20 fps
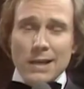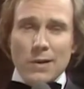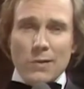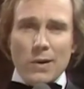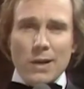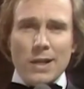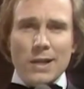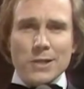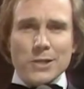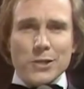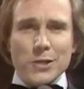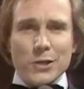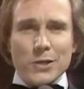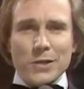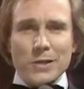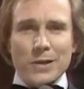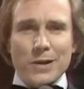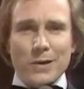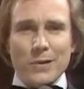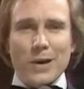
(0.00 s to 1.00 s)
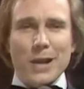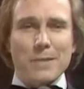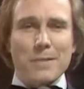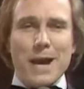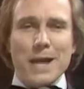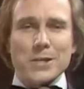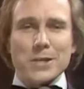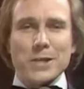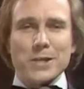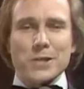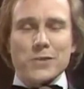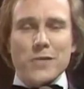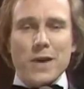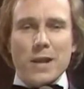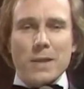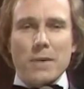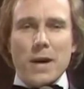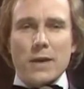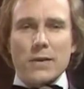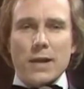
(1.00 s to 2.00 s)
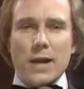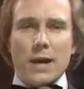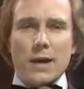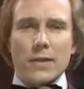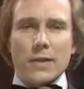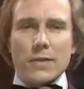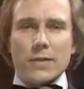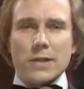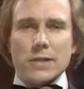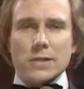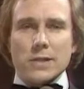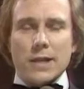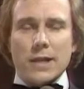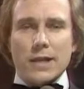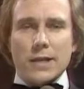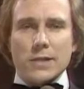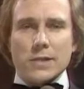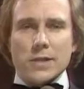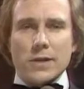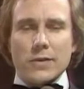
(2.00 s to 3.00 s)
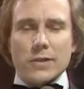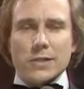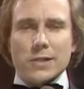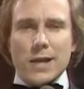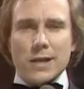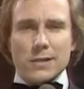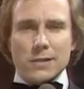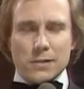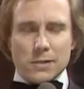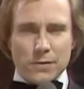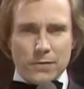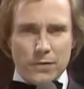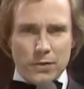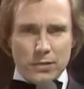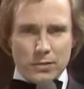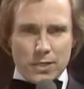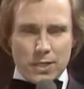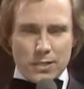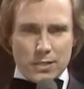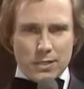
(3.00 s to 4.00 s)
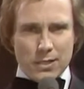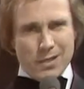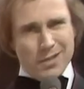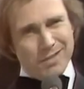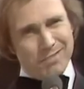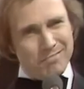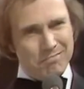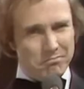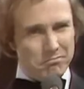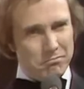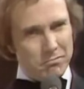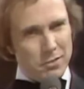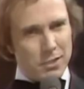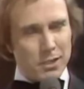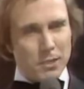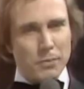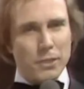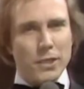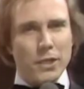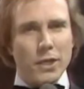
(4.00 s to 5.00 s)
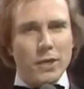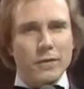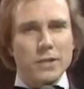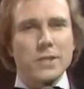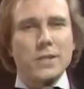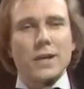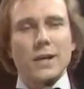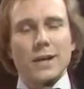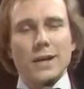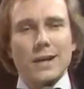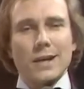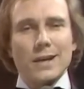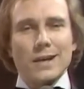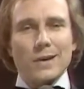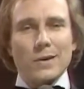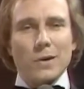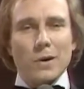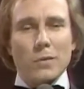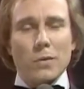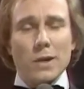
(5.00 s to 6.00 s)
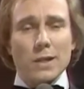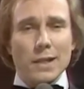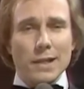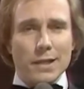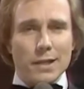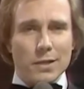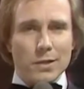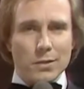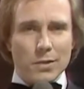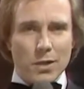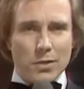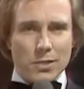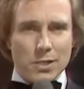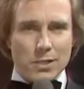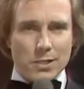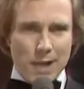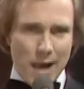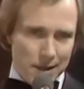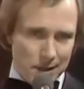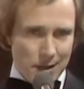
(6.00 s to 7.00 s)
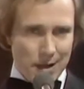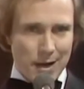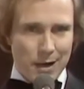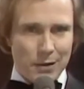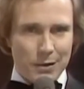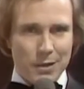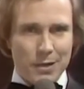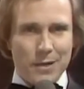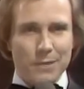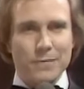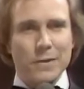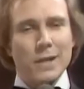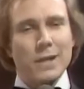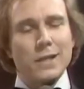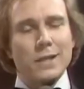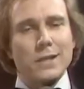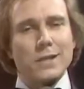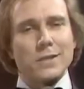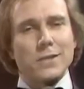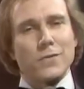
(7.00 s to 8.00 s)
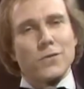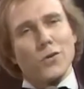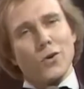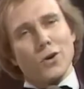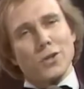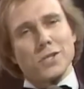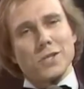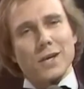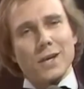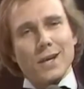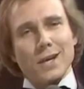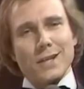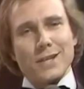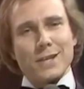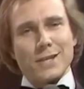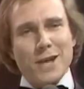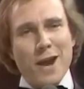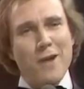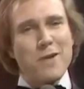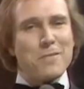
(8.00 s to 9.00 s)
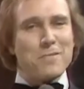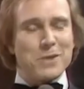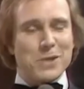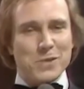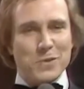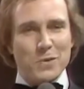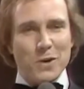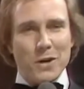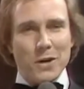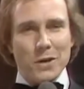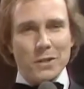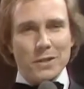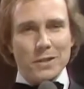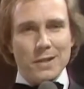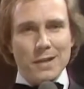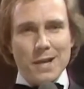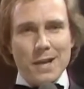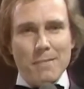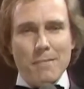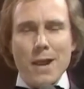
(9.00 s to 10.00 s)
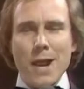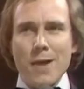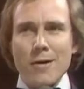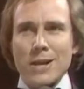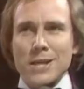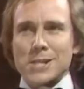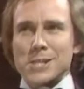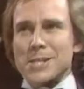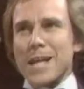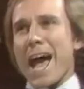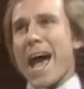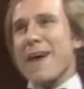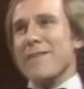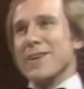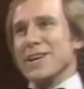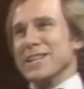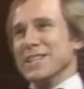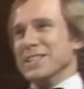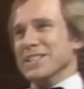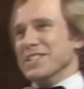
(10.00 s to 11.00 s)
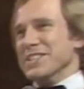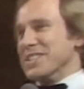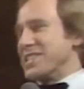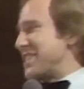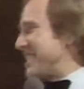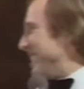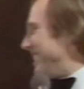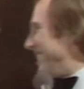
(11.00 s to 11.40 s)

Well, as you can well imagine, it's right about now that these ladies are entitled to feel just a little bit nervous. Well, one lady who knows exactly how they are feeling is, of course, the current Miss World, Mary Stavins.